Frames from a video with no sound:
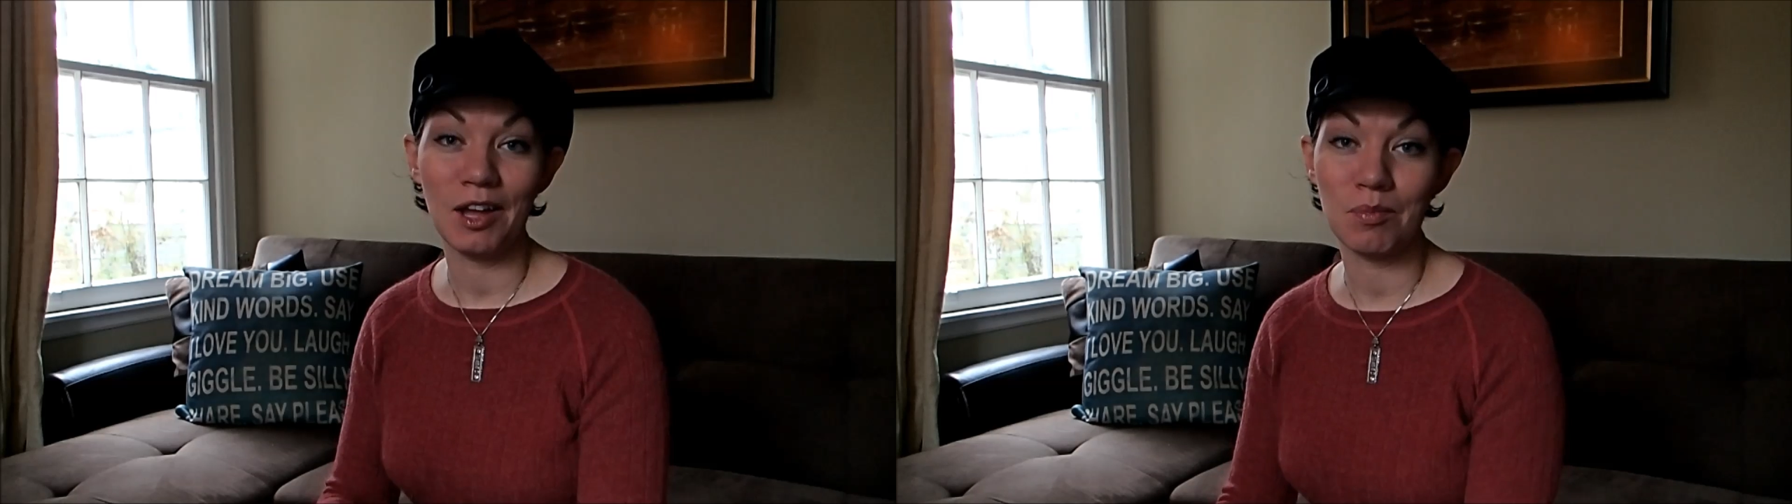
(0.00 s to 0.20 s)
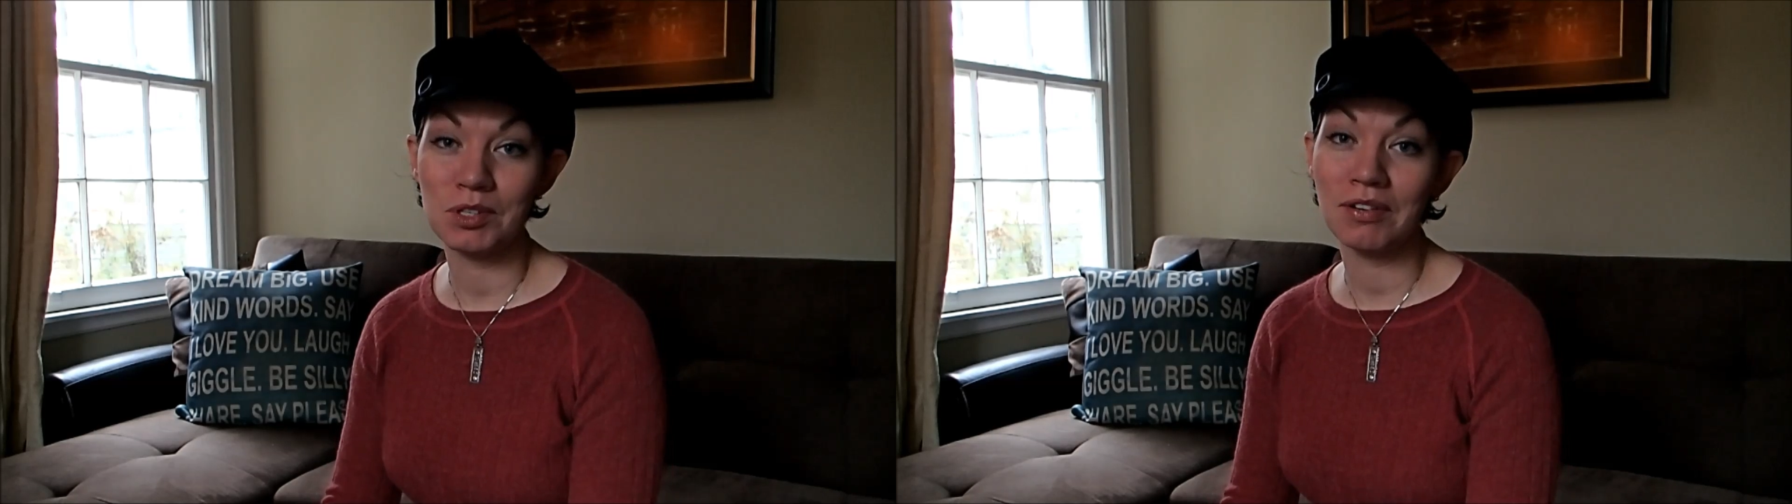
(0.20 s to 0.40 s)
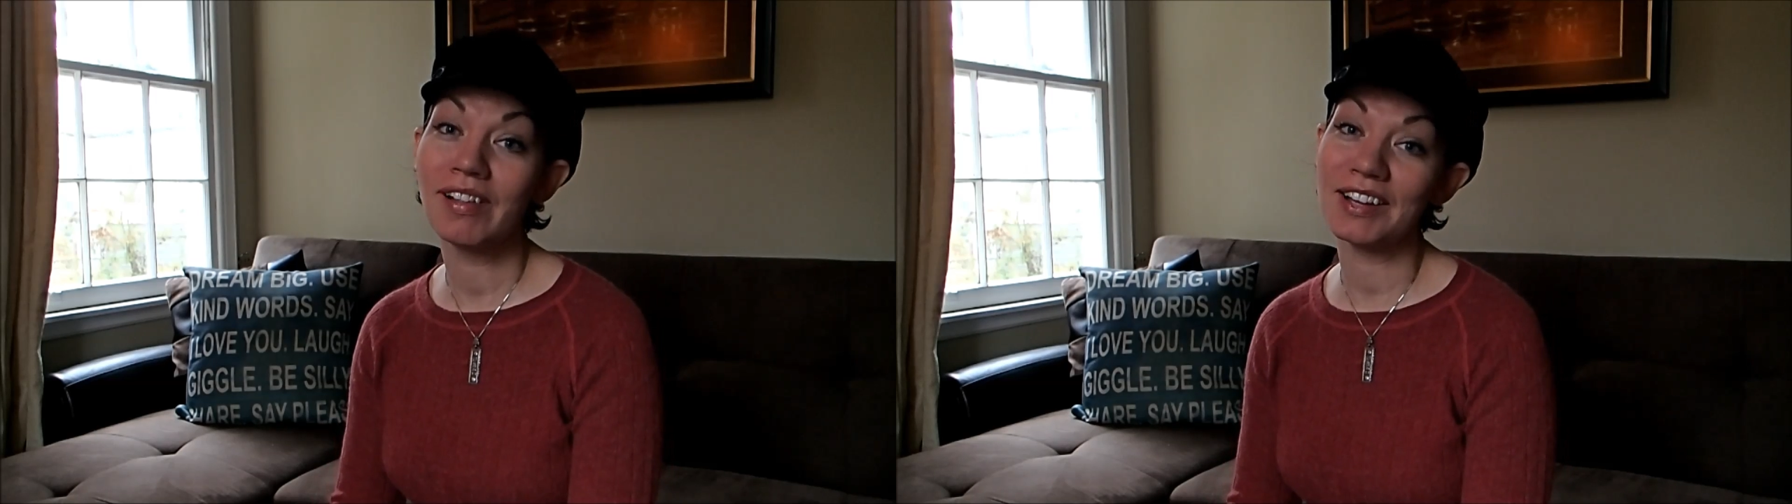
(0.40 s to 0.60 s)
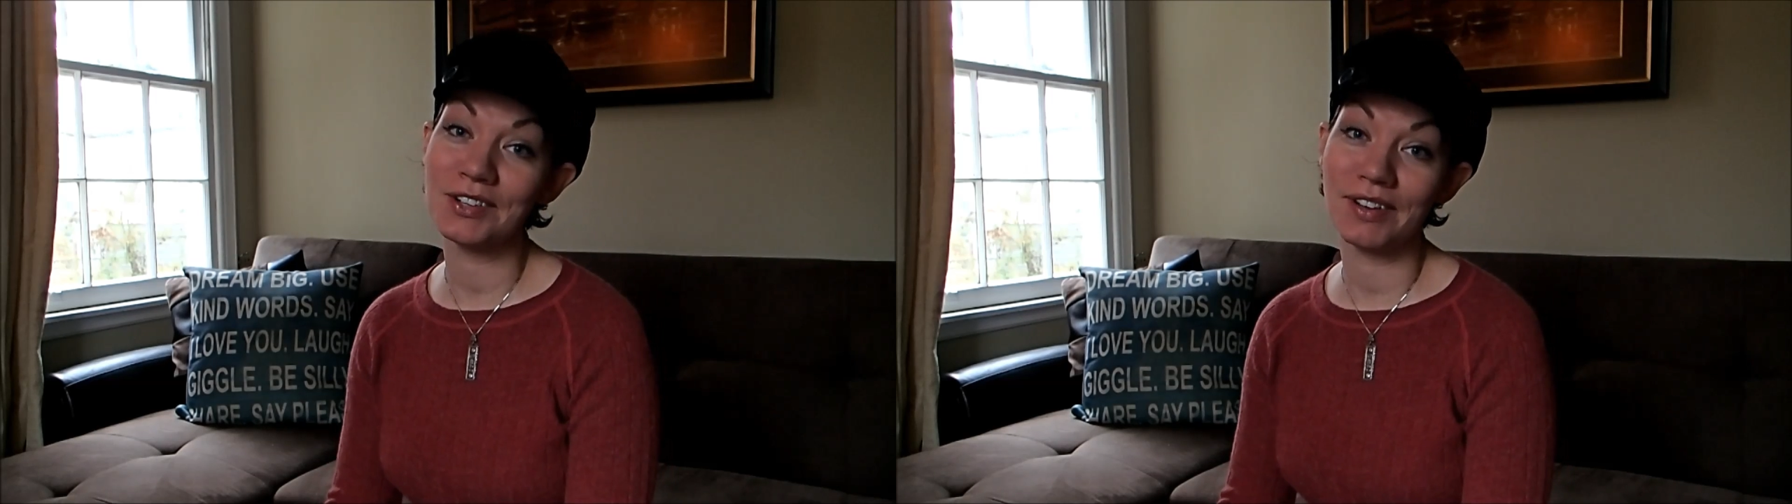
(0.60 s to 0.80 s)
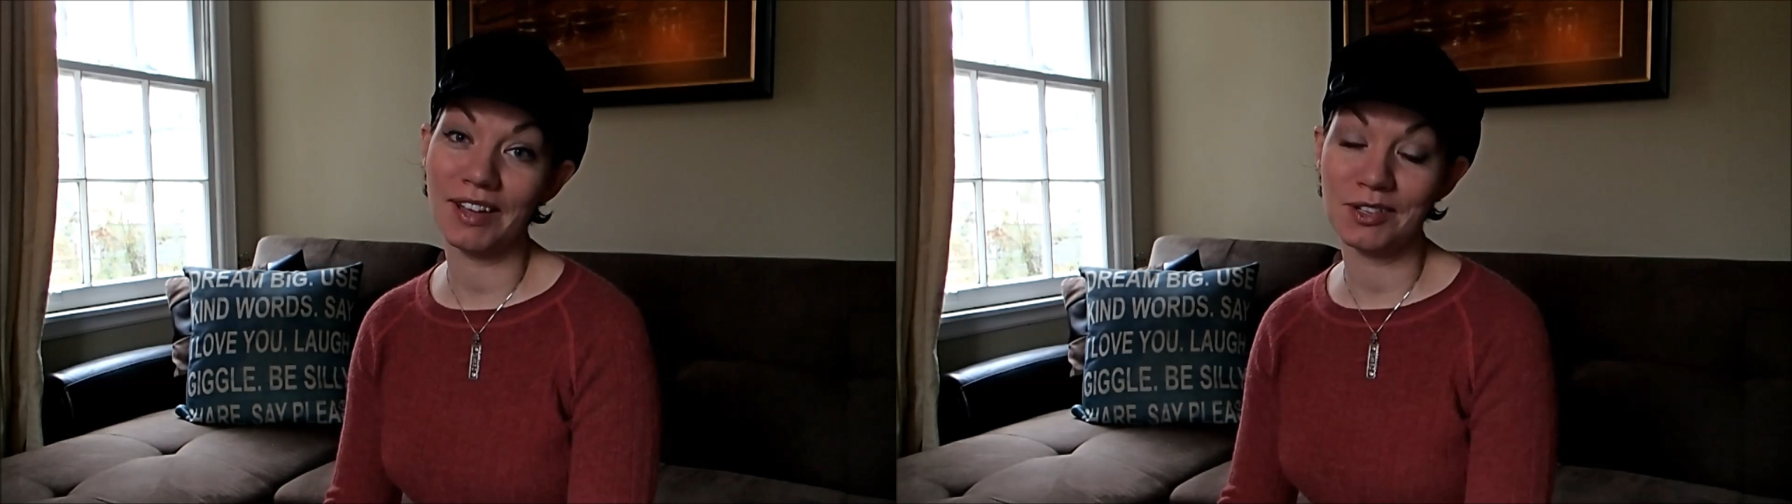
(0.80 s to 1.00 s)
I'm so glad
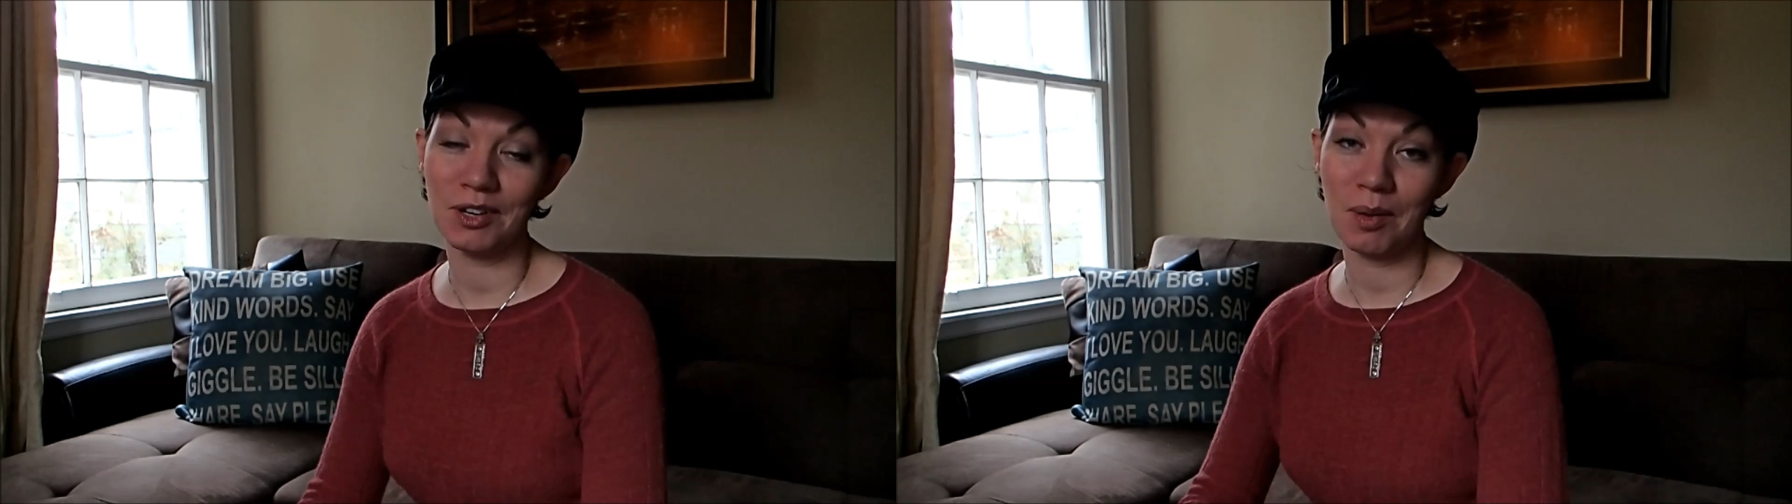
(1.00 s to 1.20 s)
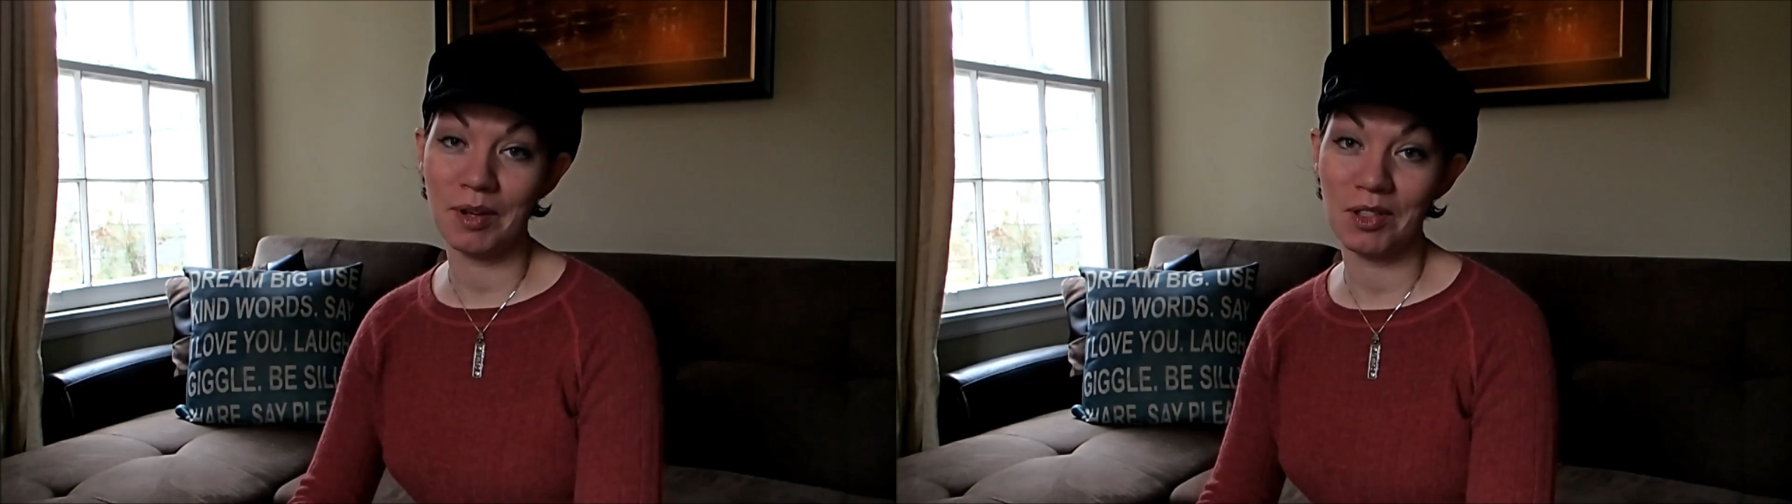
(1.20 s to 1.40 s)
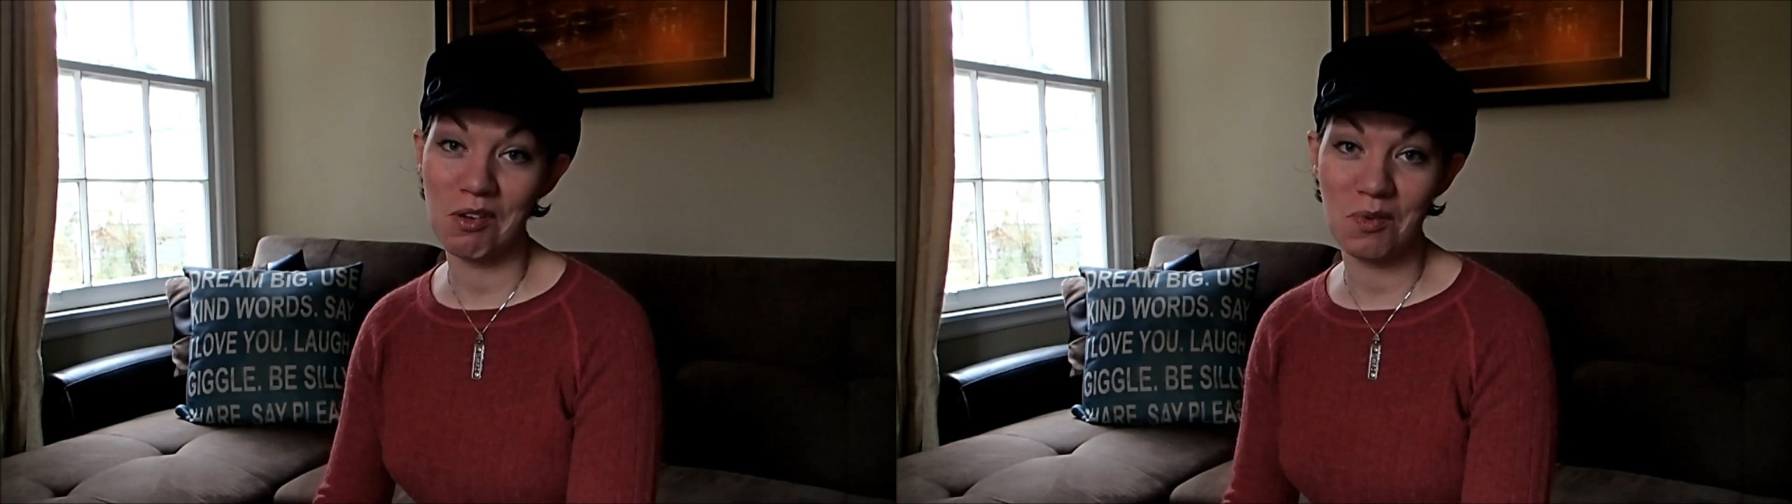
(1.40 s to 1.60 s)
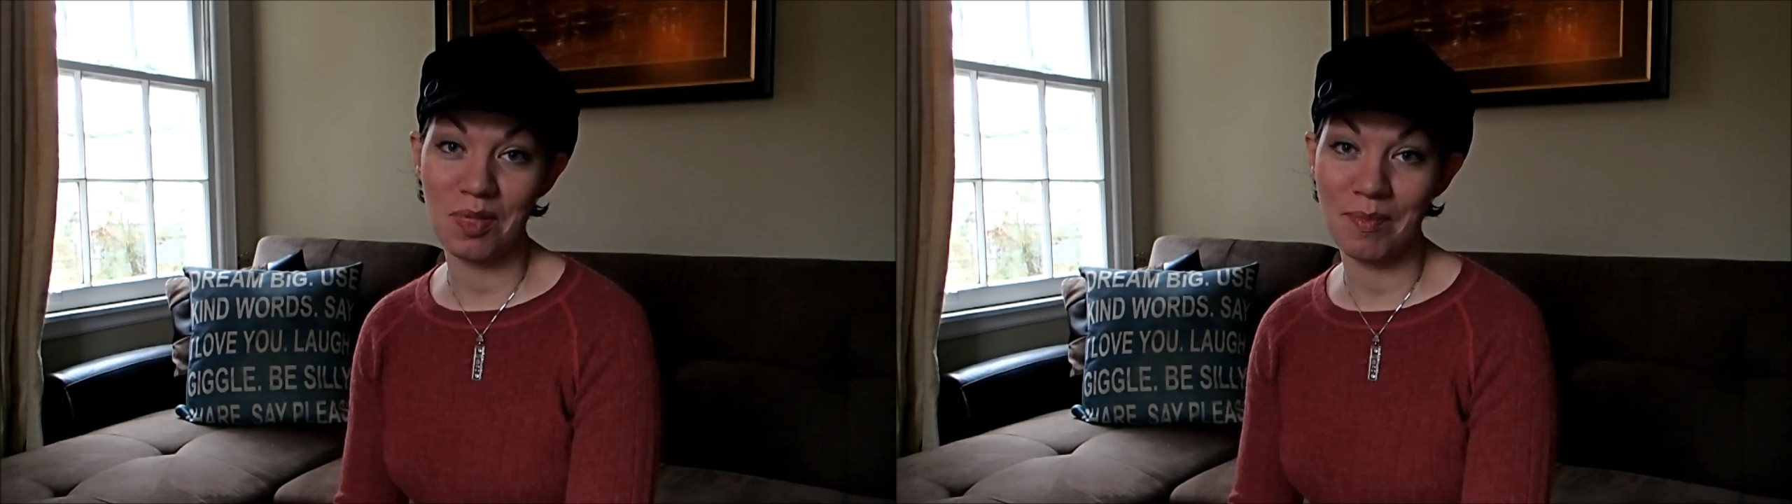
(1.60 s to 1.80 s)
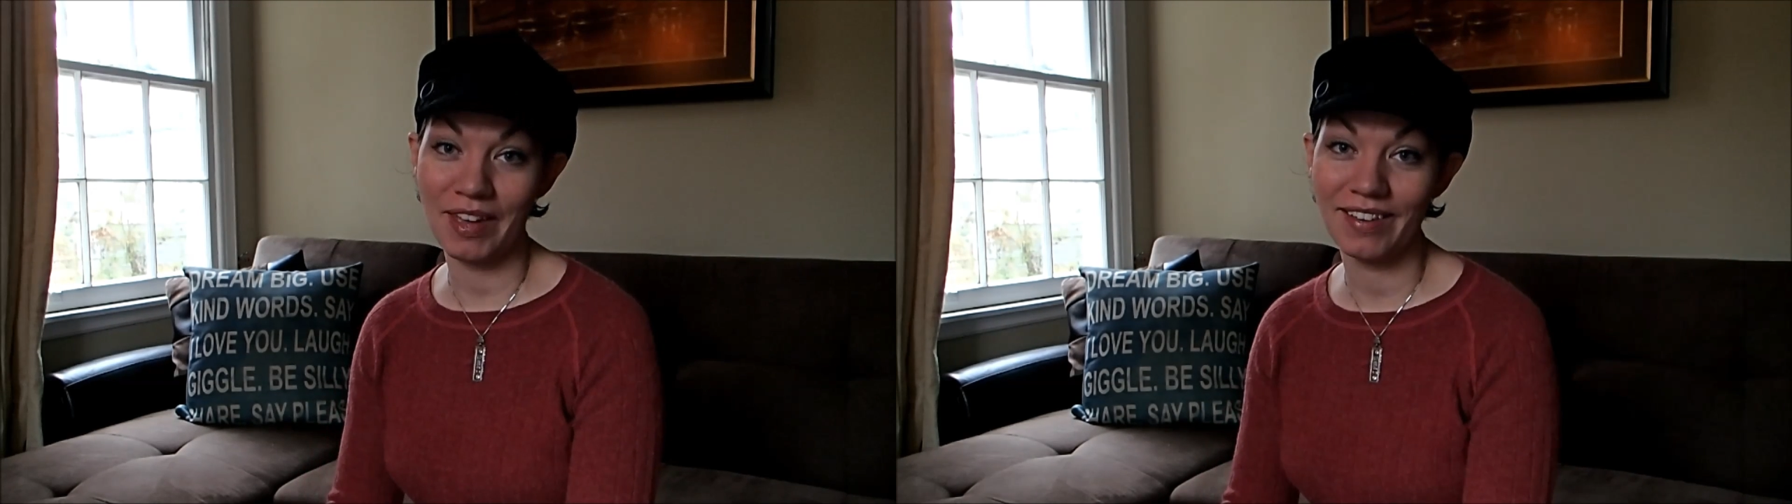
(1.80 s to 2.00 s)
you guys are coming along
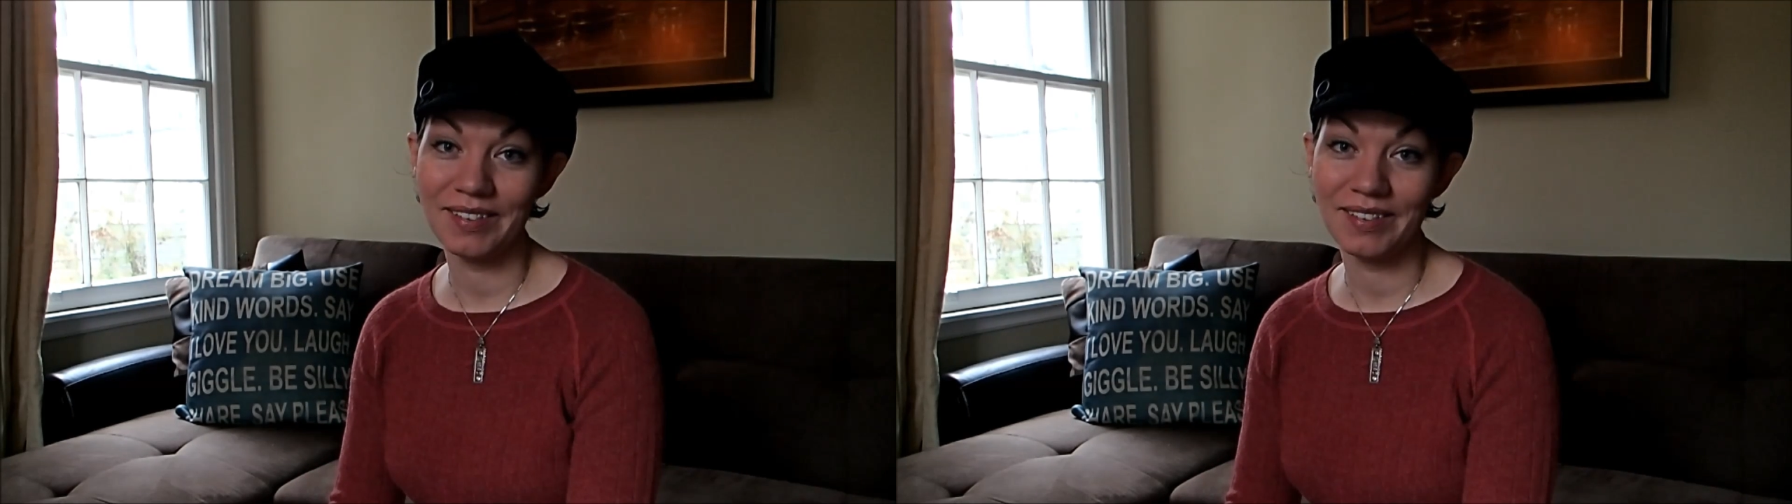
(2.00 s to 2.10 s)
with me.